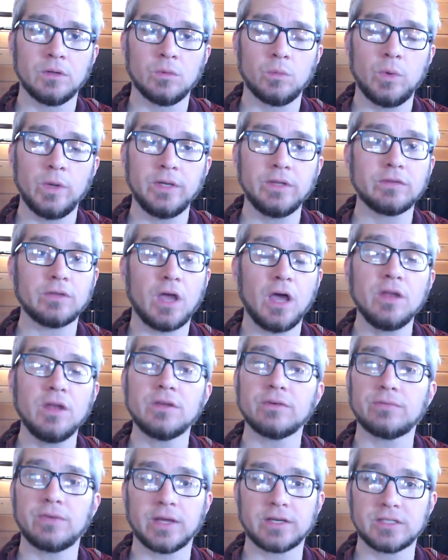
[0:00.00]
What is
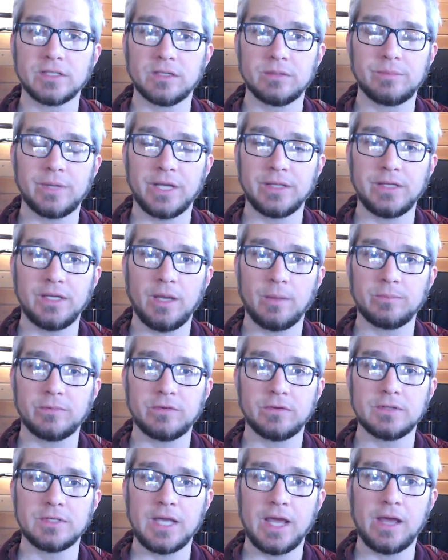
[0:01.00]
unaffected by the ups
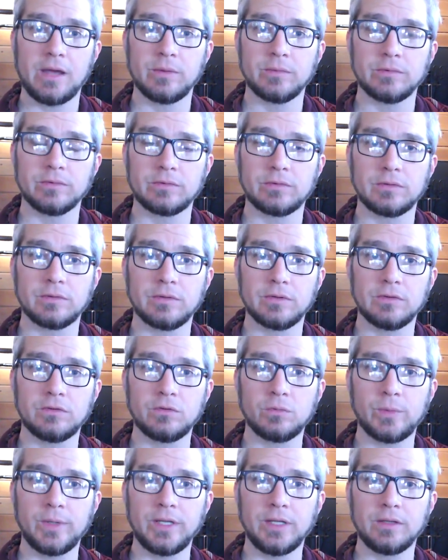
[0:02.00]
and downs, the
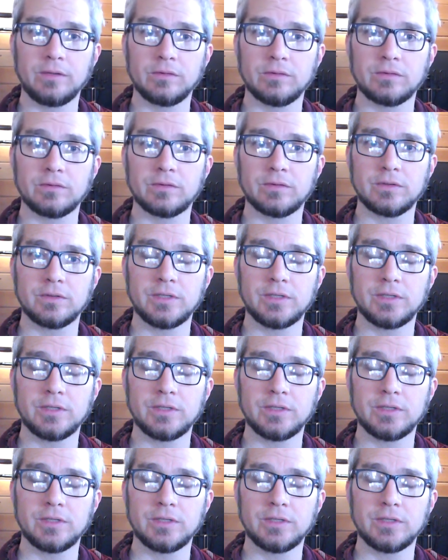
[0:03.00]
swings,